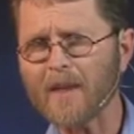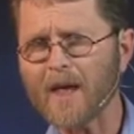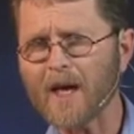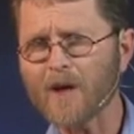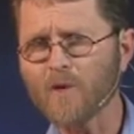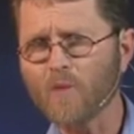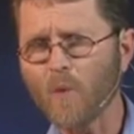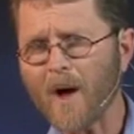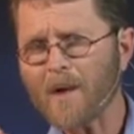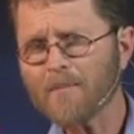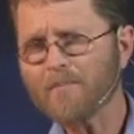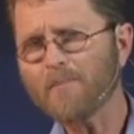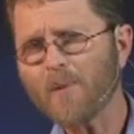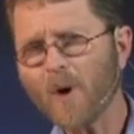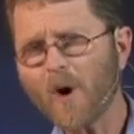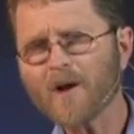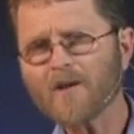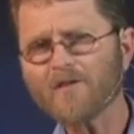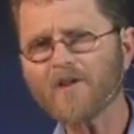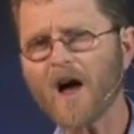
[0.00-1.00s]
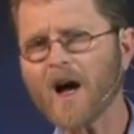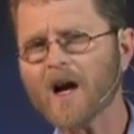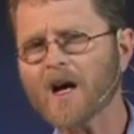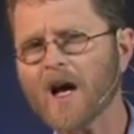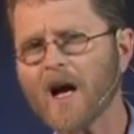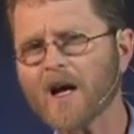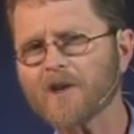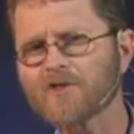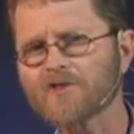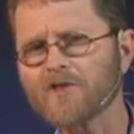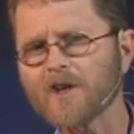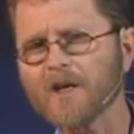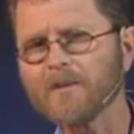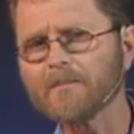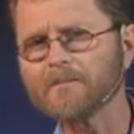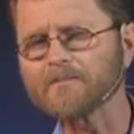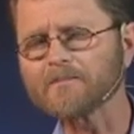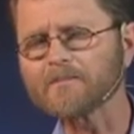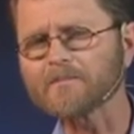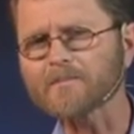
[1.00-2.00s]
in one part of our country
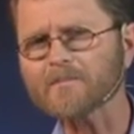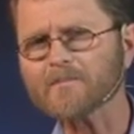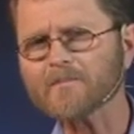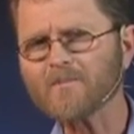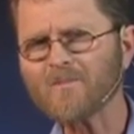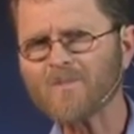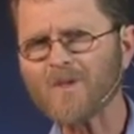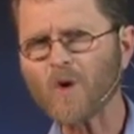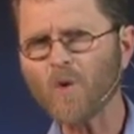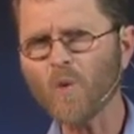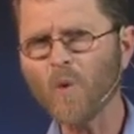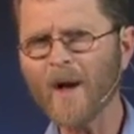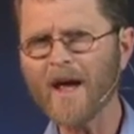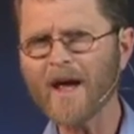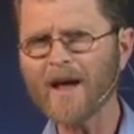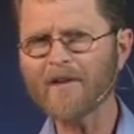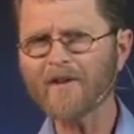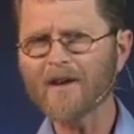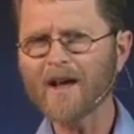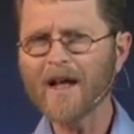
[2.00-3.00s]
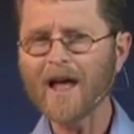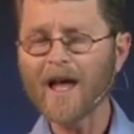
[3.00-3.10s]
where